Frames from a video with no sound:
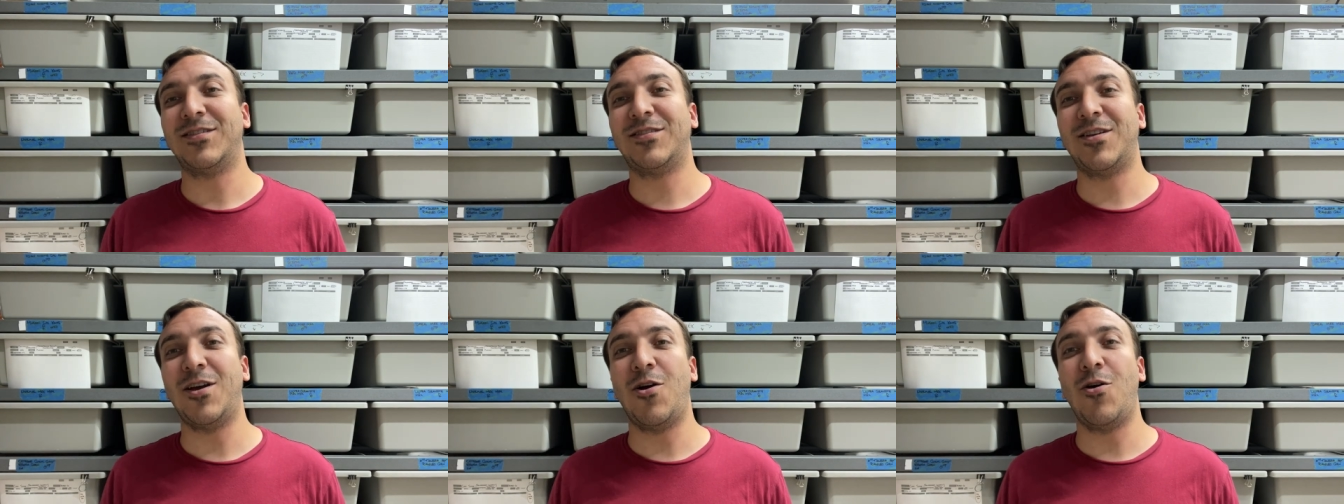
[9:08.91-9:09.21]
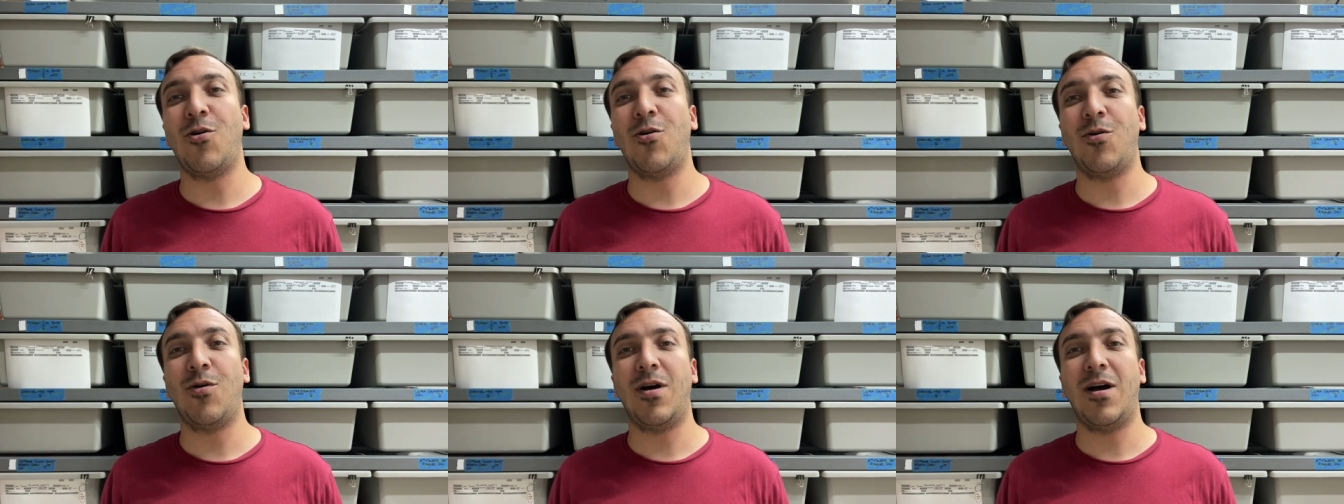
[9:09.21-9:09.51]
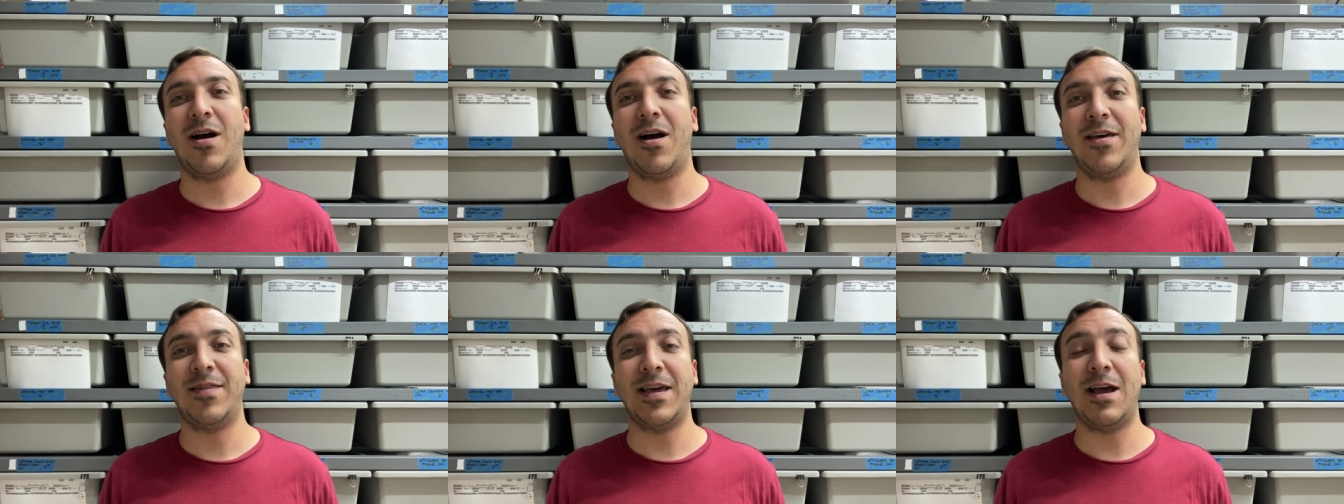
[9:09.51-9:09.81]
So
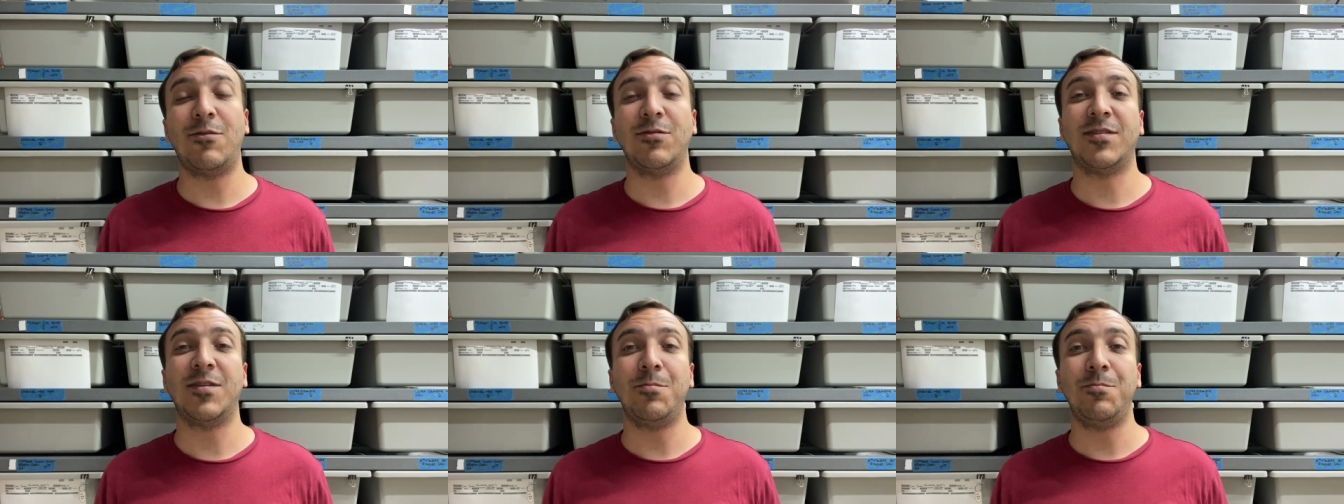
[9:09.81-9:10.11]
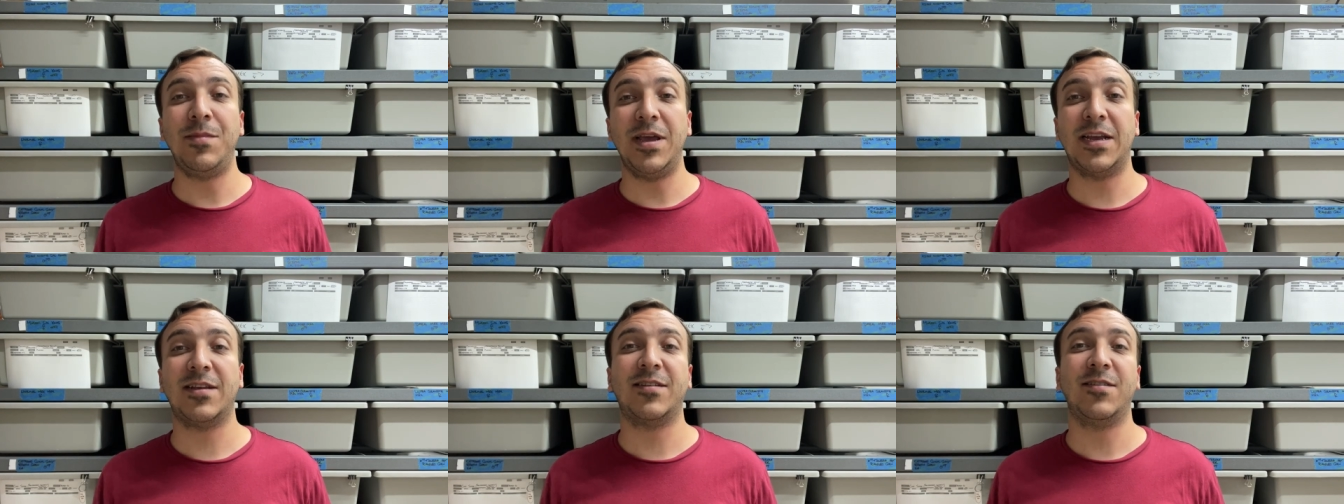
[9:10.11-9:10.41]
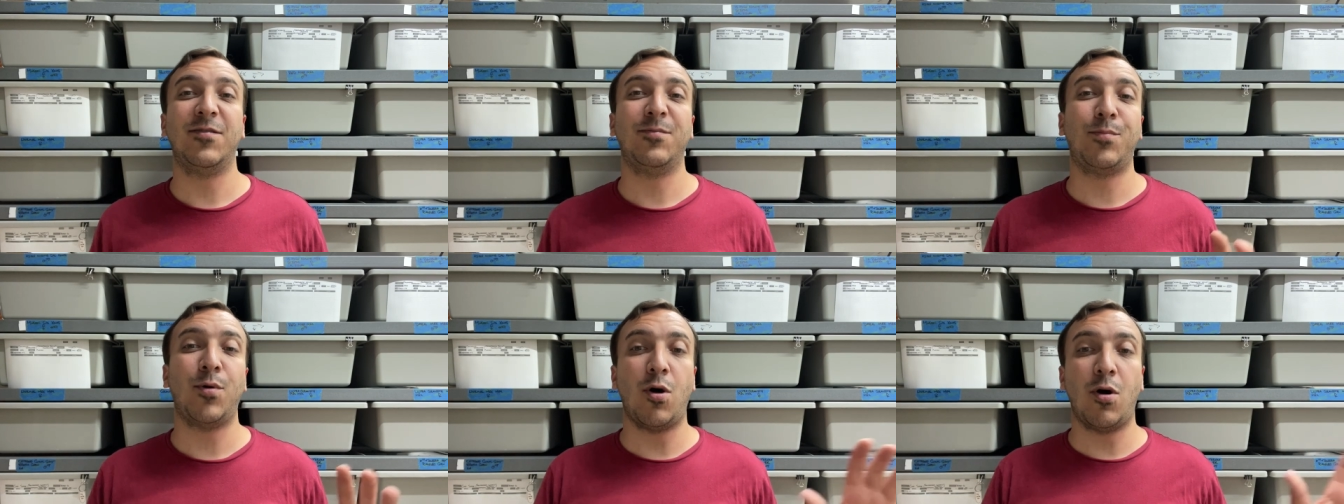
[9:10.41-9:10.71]
uh, that was a mix
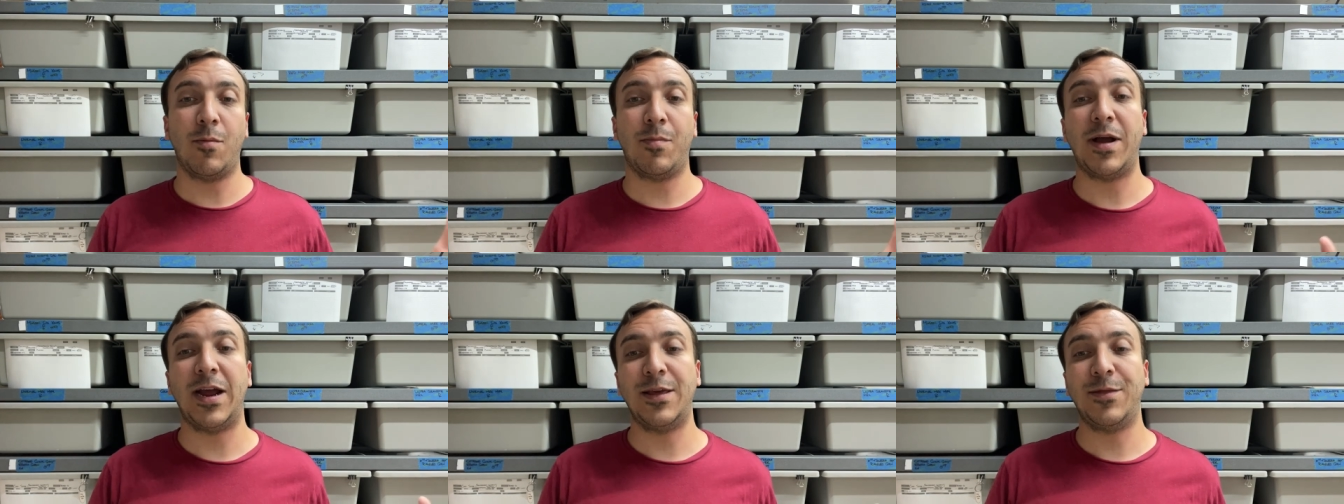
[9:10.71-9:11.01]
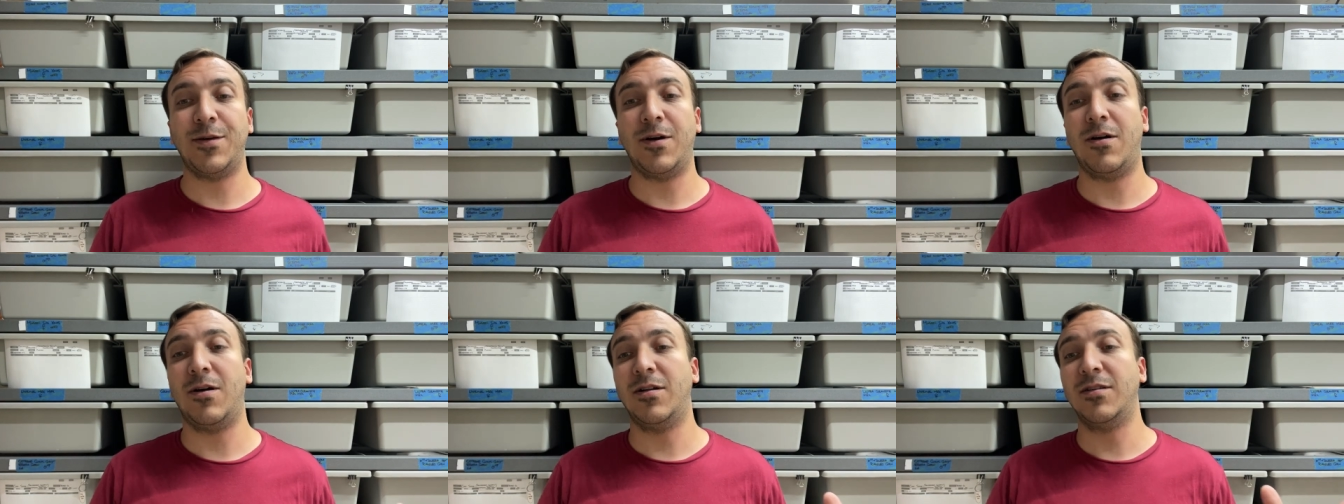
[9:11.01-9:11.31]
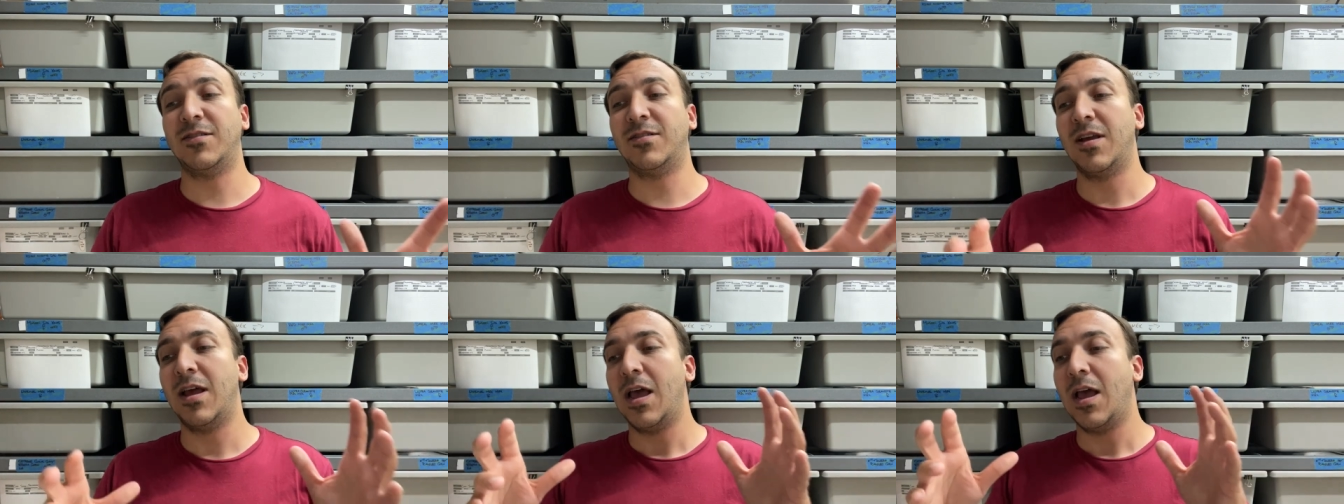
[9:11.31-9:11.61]
of ball
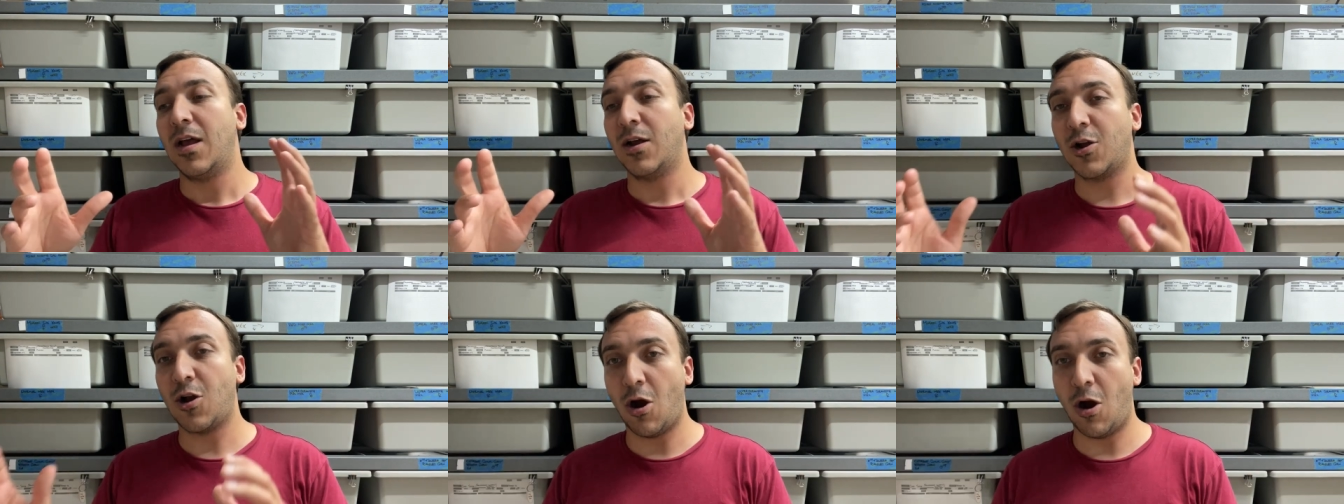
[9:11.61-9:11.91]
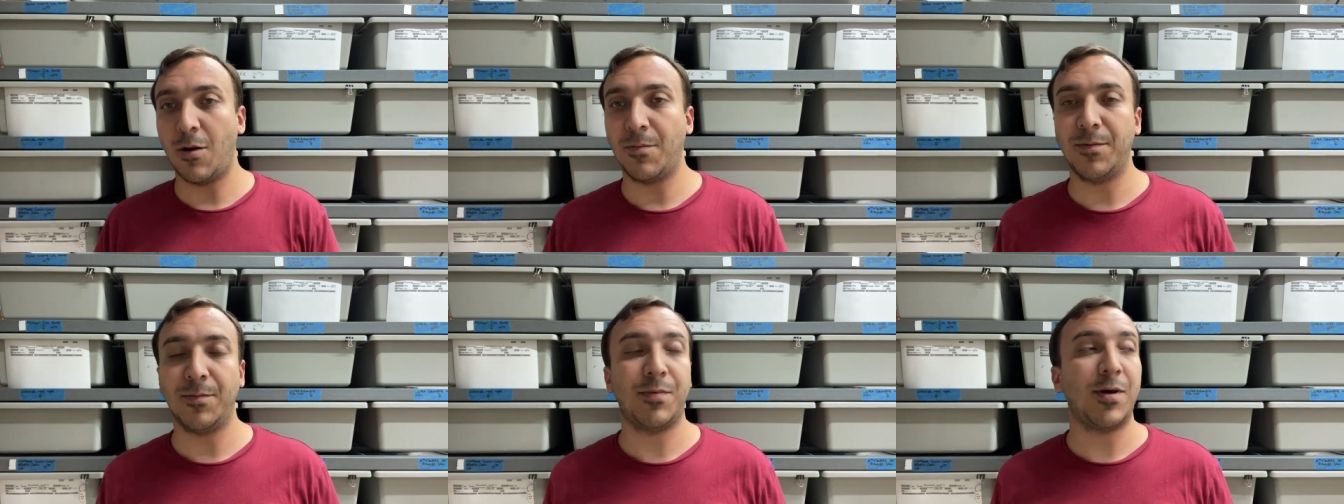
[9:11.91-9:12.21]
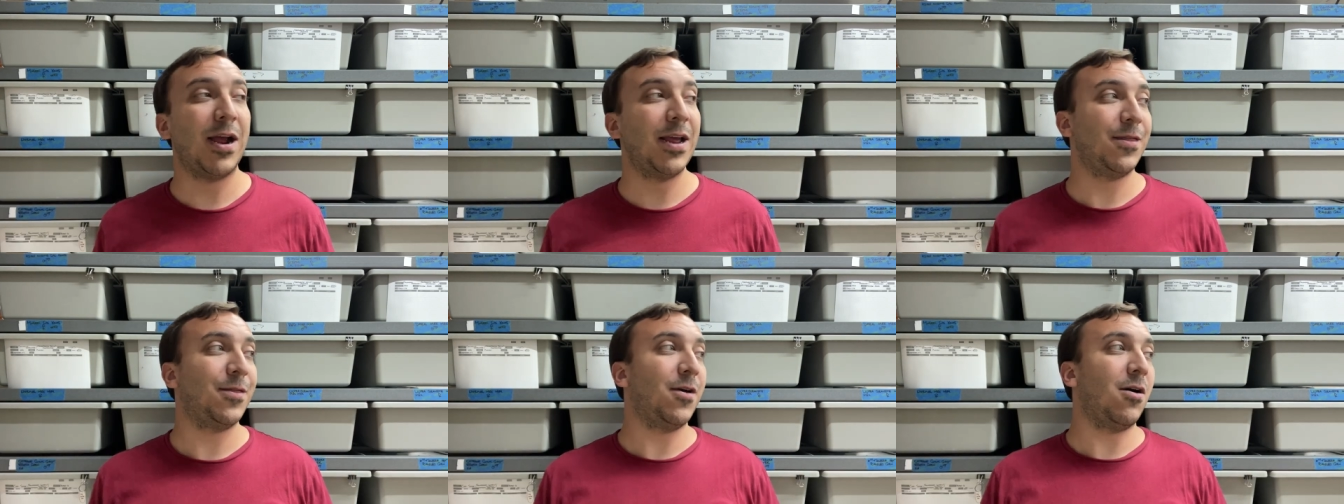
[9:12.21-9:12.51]
pythons, carpet
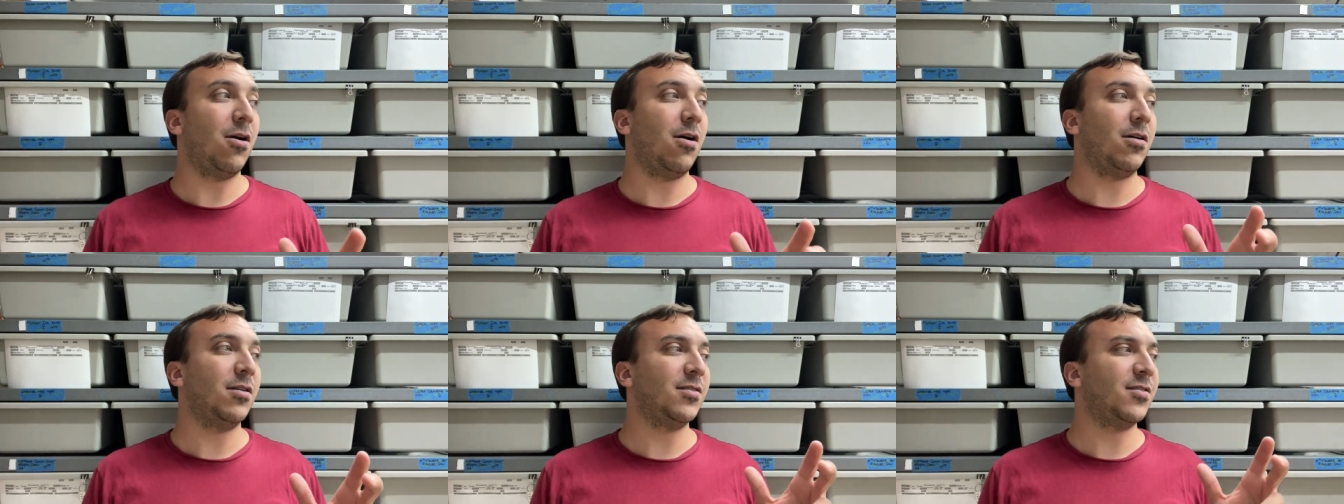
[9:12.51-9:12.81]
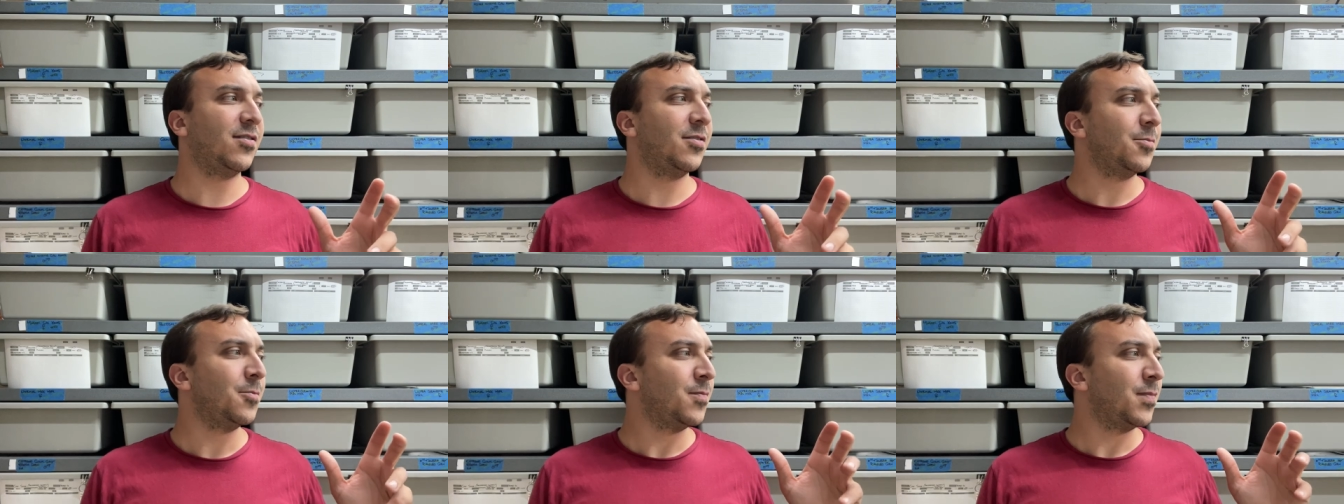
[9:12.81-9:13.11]
pythons.